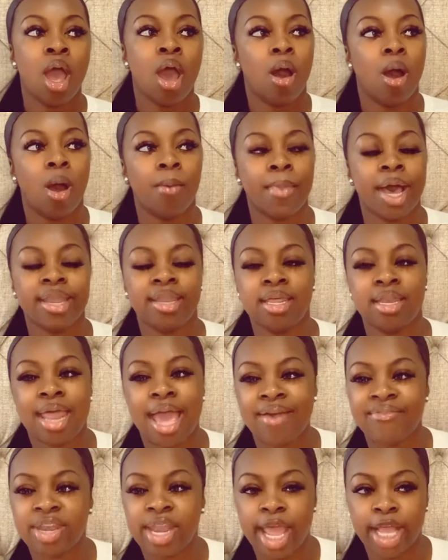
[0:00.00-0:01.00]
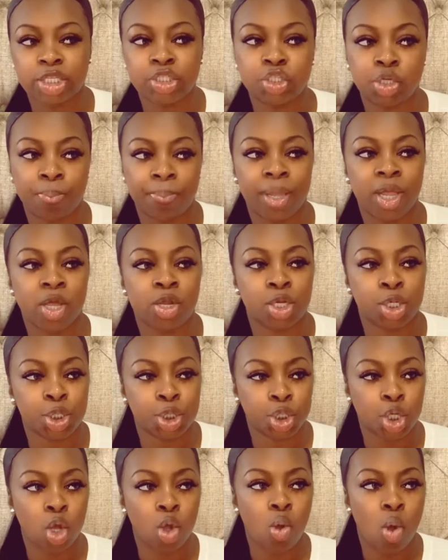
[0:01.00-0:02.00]
I didn't have an extra pair to
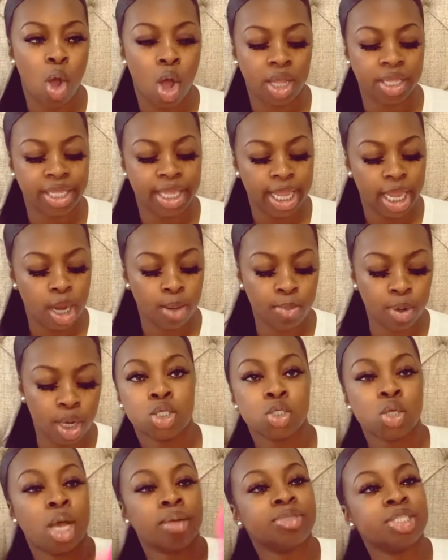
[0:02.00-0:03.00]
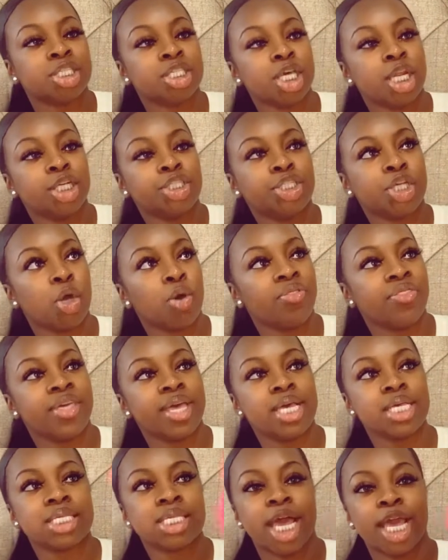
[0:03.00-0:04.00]
show on camera, so I'm just gonna show
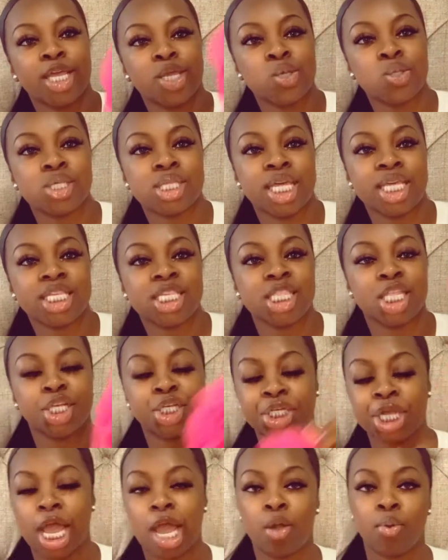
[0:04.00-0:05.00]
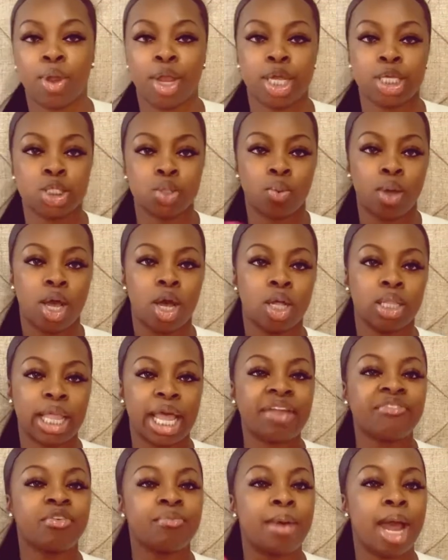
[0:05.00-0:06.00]
this. I use this in the shower as well,
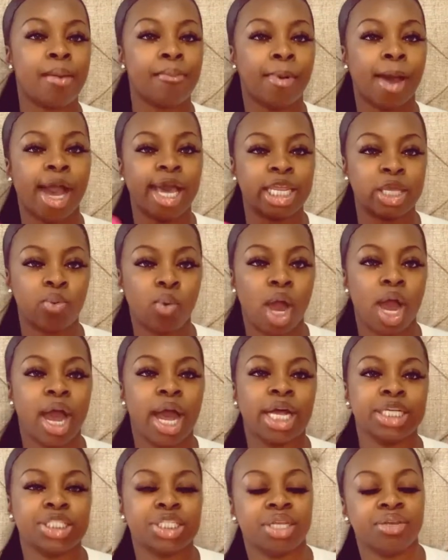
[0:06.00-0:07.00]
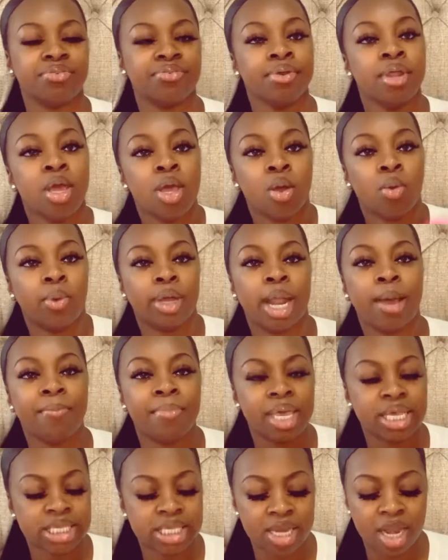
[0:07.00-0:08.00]
like for my body wash and when I'm
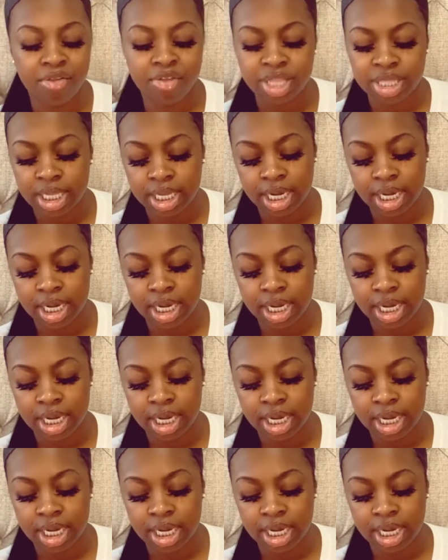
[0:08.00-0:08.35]
mixing everything